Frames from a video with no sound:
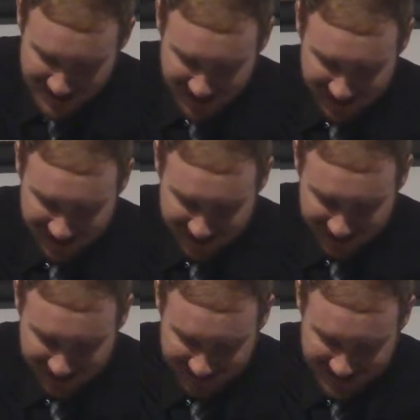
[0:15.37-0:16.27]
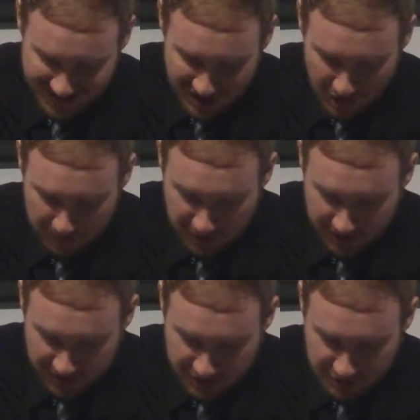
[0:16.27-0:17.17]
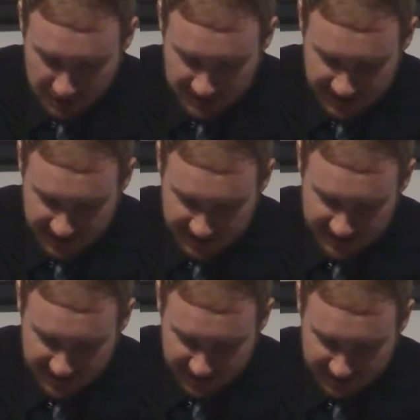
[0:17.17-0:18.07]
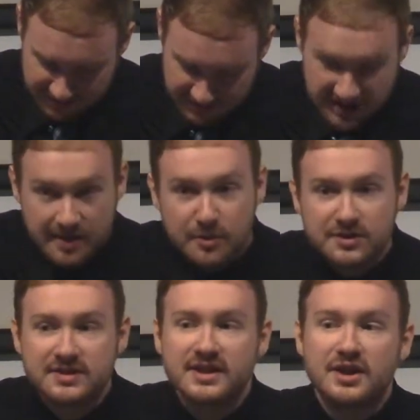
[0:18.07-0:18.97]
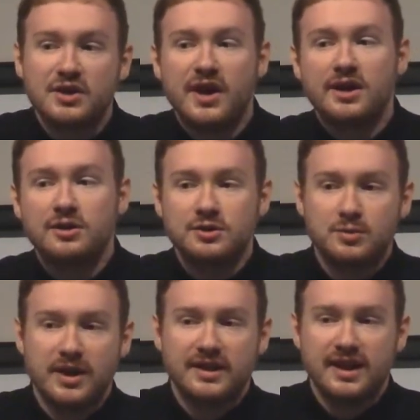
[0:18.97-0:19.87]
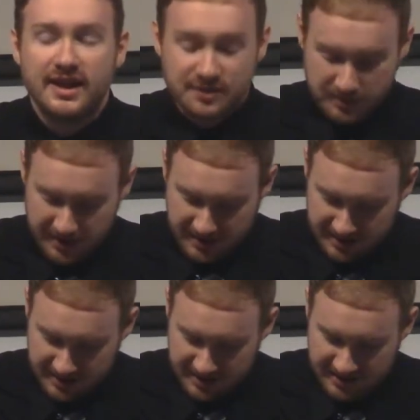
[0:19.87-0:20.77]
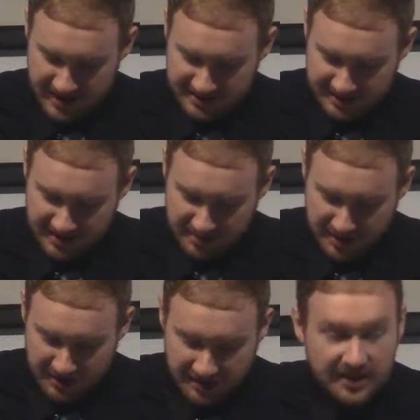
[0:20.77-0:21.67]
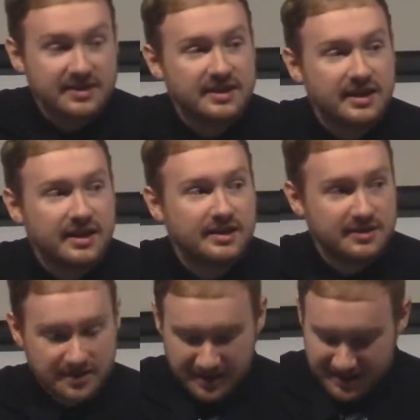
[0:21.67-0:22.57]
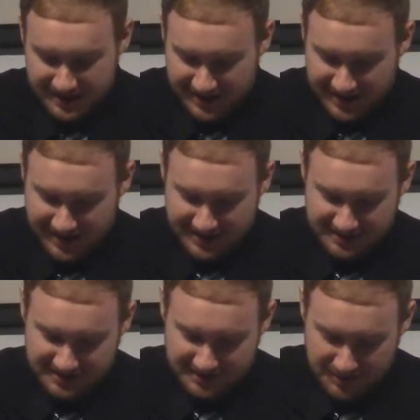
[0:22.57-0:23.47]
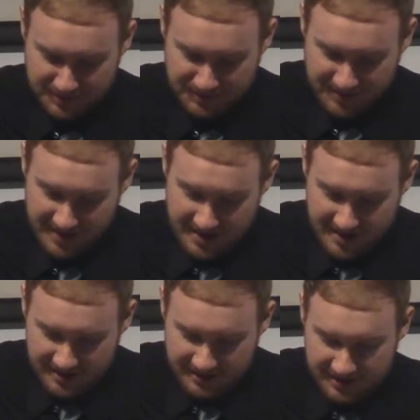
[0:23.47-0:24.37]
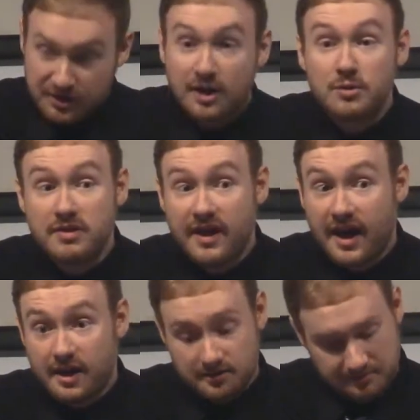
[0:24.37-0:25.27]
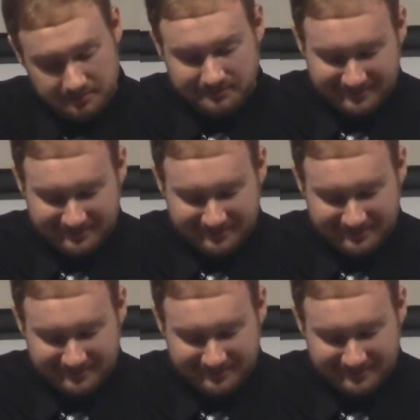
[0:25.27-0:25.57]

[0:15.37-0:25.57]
And hope you don't get too sick of the Kimmels, because I know you had Uncle Wayne last week, and then Dad's going to be on again tonight. So good luck with that.